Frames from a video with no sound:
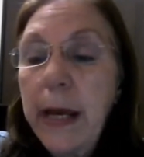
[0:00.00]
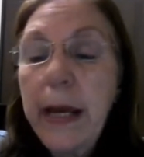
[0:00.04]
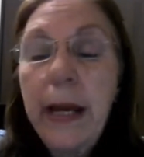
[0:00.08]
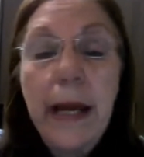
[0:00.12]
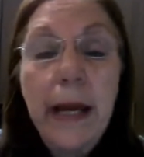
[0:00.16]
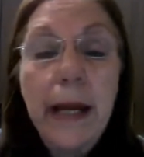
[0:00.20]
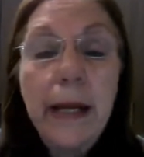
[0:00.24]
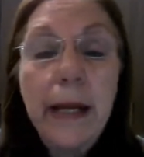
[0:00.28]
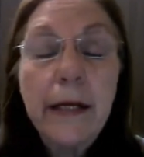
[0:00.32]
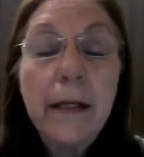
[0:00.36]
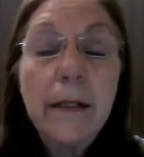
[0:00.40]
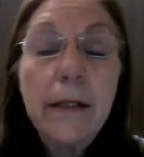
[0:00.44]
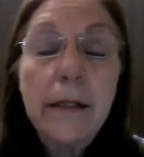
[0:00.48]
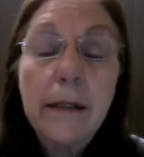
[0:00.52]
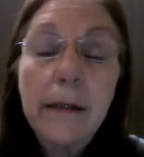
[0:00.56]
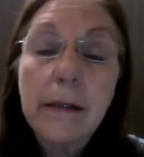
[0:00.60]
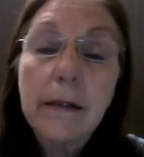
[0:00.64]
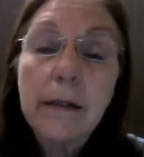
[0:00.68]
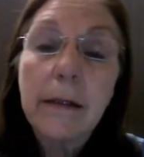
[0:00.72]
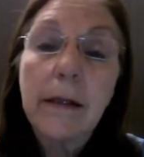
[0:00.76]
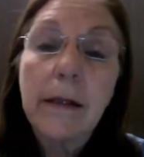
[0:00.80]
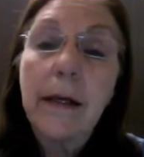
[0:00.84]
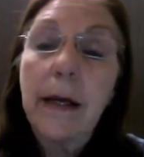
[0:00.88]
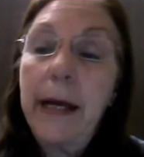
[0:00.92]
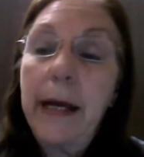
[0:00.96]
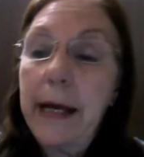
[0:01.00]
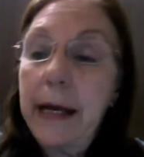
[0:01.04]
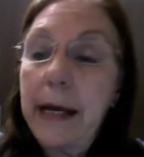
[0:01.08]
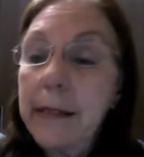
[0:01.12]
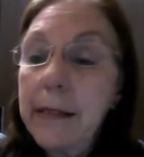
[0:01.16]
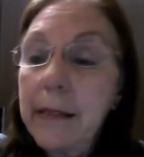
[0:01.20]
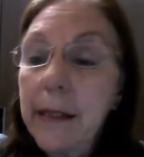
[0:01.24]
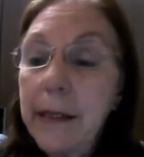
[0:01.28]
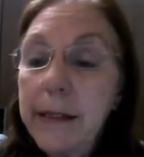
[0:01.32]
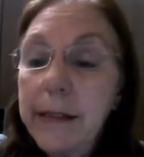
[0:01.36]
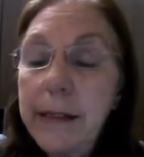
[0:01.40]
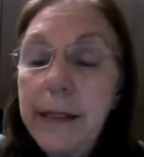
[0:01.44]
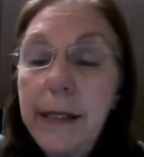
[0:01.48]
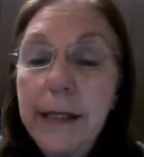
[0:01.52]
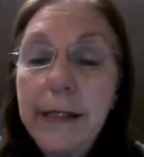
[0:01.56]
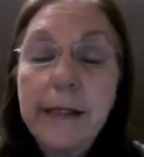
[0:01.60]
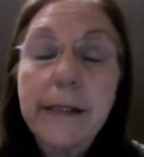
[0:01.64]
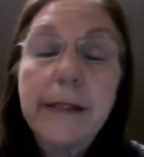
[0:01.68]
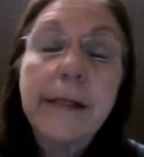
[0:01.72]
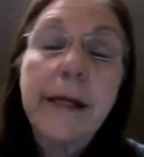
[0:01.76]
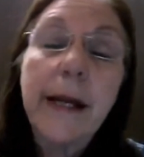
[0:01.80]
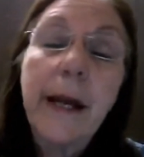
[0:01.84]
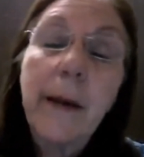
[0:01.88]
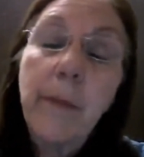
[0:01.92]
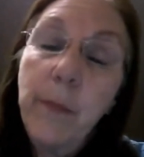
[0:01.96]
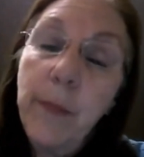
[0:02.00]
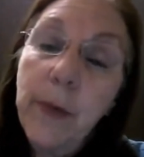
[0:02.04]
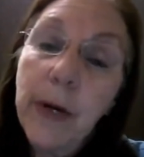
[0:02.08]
And as I said, step